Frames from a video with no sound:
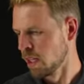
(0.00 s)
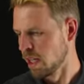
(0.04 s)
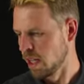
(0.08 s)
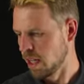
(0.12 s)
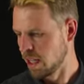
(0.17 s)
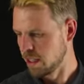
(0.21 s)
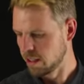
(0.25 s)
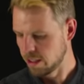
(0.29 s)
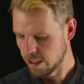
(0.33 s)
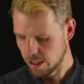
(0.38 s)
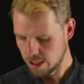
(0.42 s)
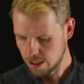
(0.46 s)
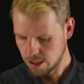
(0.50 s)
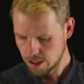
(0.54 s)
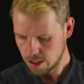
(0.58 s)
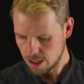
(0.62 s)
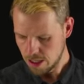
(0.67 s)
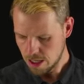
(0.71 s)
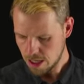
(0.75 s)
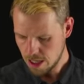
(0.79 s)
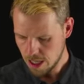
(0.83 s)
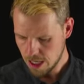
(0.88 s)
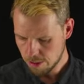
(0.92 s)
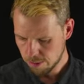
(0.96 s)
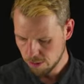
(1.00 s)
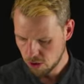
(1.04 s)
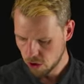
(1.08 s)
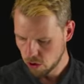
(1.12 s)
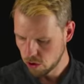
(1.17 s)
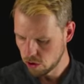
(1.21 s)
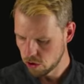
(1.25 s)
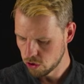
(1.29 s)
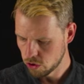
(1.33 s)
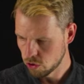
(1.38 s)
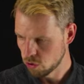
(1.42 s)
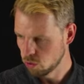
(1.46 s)
And then I'm
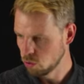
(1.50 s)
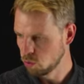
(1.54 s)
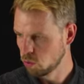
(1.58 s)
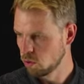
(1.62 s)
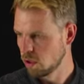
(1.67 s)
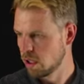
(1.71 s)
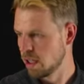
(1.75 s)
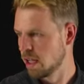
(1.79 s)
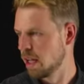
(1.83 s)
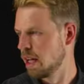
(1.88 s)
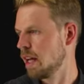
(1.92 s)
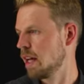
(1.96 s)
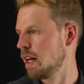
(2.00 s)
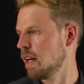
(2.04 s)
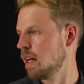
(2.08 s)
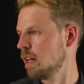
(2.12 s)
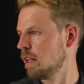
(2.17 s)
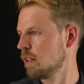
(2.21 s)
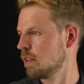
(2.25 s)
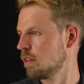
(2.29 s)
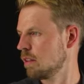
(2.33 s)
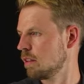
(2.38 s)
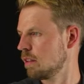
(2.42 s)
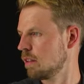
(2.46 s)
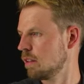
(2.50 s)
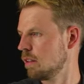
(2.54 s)
going to add